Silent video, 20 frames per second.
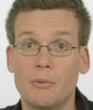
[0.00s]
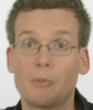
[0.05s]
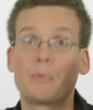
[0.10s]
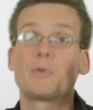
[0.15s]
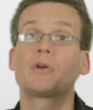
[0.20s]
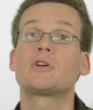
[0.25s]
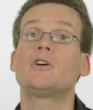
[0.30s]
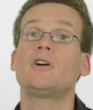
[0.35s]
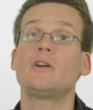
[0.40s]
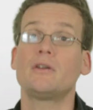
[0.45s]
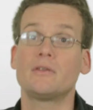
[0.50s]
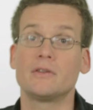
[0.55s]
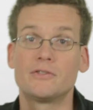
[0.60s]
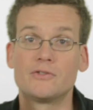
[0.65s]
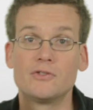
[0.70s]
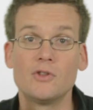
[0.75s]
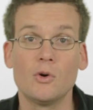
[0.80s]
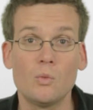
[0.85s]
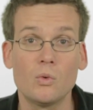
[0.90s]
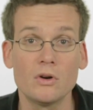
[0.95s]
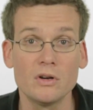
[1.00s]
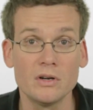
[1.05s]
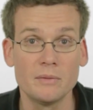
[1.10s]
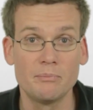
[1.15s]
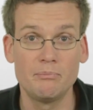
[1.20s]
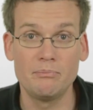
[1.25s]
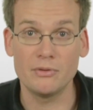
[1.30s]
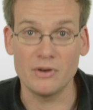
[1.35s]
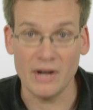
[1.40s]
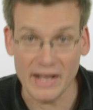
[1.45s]
But regardless, the
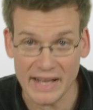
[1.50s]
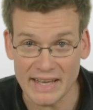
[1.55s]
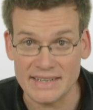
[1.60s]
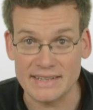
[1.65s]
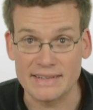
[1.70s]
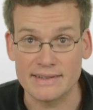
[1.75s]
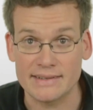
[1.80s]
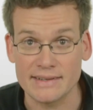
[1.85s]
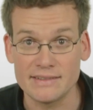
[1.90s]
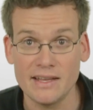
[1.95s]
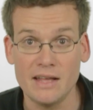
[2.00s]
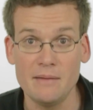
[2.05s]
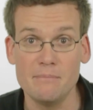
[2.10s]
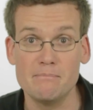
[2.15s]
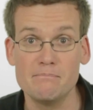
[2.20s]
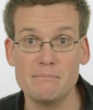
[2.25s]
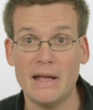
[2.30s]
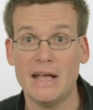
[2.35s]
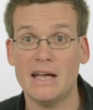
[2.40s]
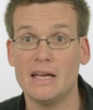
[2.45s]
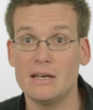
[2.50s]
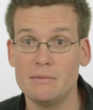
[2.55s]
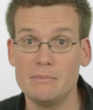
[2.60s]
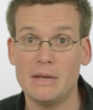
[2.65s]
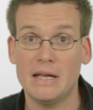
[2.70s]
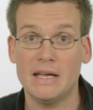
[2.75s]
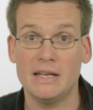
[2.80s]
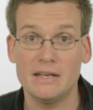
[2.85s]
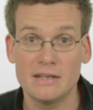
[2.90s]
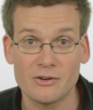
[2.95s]
word planet is a
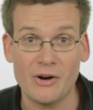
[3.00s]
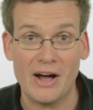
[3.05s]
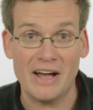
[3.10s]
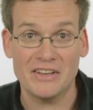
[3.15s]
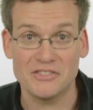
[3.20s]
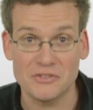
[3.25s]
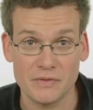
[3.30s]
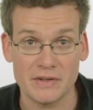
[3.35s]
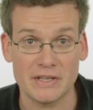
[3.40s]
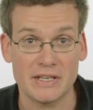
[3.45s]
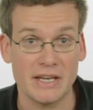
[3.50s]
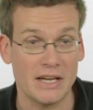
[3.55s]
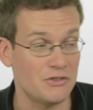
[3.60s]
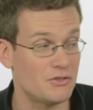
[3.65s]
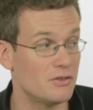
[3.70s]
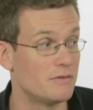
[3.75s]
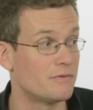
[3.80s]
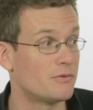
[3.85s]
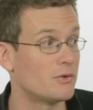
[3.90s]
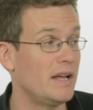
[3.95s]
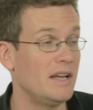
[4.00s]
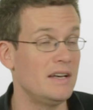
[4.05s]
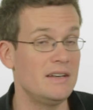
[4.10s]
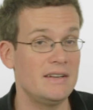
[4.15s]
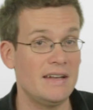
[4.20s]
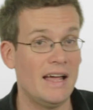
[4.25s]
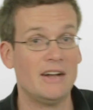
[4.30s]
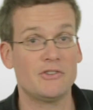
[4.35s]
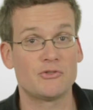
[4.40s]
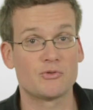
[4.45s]
man-made classification for a
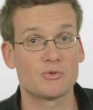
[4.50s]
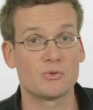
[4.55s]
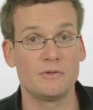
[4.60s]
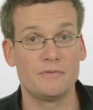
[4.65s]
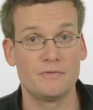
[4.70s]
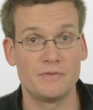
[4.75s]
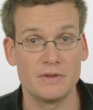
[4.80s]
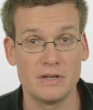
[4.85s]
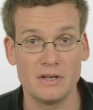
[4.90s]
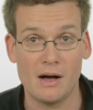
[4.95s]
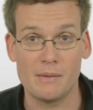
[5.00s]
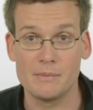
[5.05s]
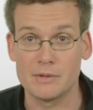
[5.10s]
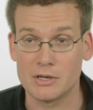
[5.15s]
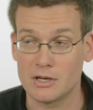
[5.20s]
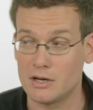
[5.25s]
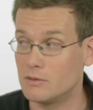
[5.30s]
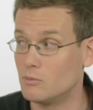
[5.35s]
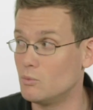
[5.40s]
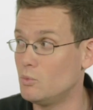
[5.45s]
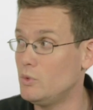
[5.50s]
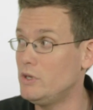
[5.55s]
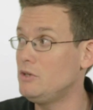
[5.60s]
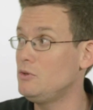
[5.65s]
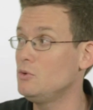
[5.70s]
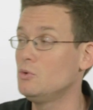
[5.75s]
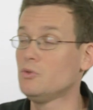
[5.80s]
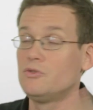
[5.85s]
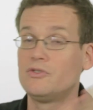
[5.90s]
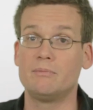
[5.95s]
natural phenomenon. We
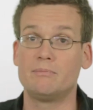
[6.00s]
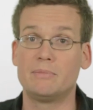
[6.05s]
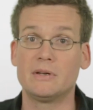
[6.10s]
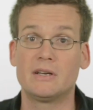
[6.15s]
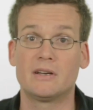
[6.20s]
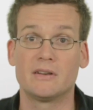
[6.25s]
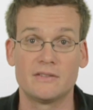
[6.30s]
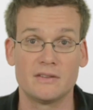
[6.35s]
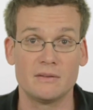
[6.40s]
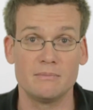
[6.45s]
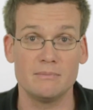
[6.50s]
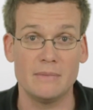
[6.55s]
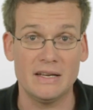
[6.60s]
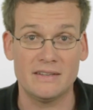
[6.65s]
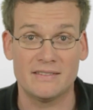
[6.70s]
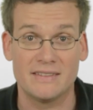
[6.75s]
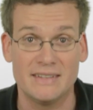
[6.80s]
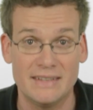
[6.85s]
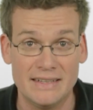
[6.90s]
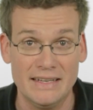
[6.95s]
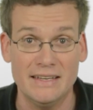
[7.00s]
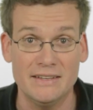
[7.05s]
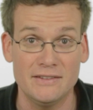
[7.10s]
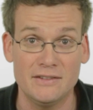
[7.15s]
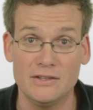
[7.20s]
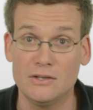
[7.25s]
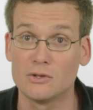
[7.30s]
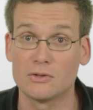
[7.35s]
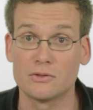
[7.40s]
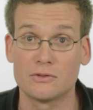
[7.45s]
use it because it makes it
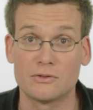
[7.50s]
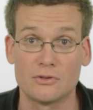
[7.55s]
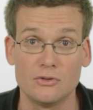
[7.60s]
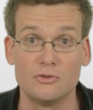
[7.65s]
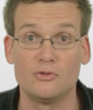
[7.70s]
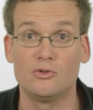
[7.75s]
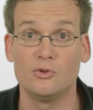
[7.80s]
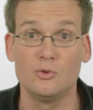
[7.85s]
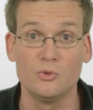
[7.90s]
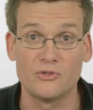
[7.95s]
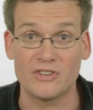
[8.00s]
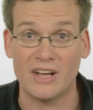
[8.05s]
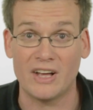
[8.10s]
easier to do